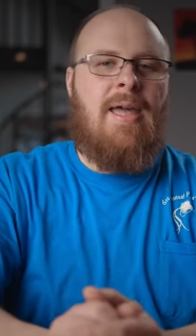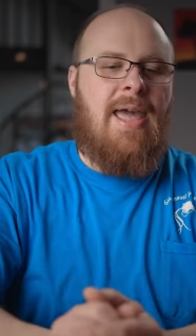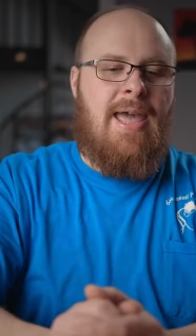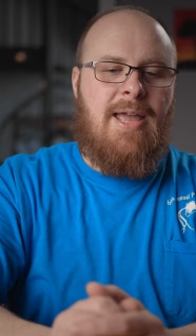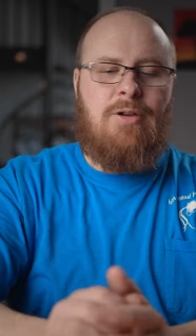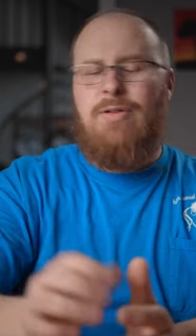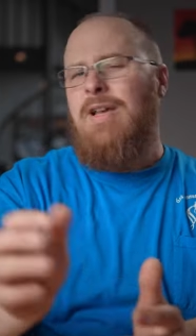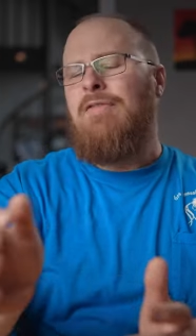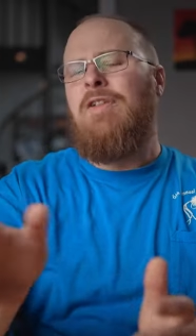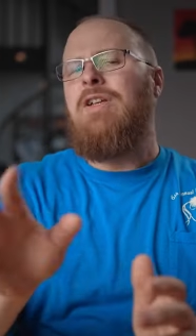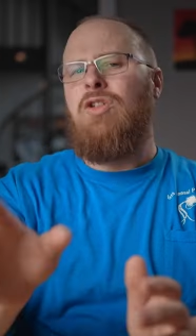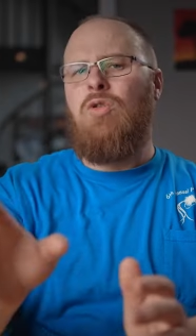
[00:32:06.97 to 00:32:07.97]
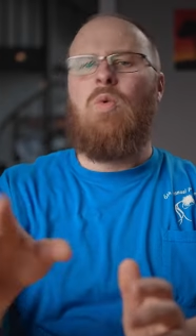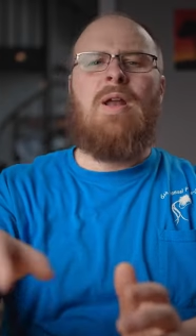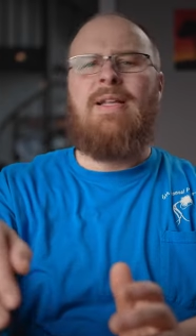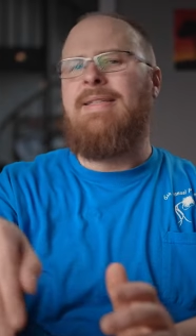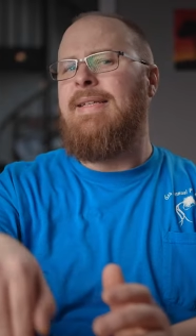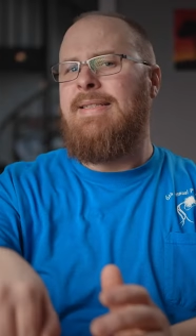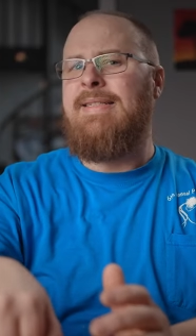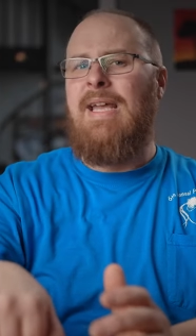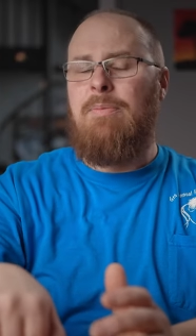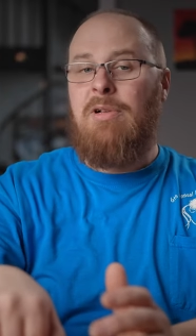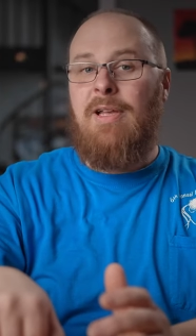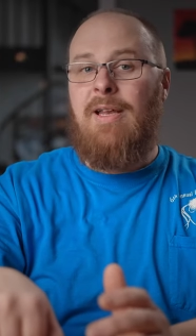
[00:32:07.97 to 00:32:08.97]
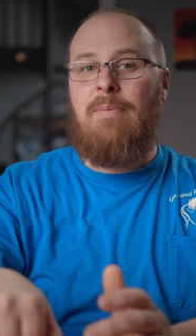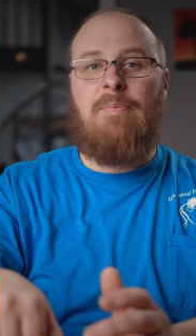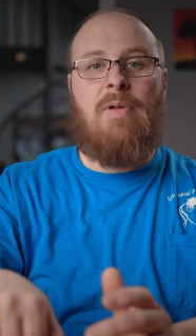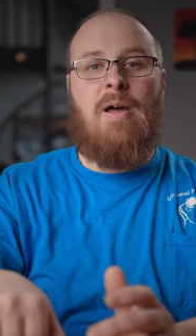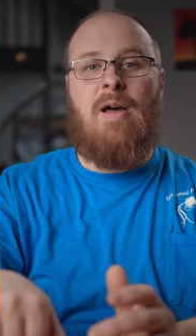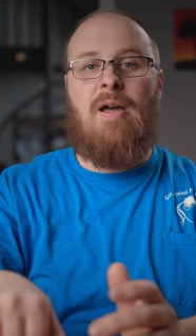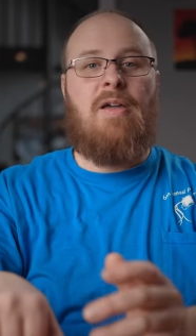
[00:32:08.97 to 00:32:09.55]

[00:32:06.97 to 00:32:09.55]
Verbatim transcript: And you definitely do want to disable it uh,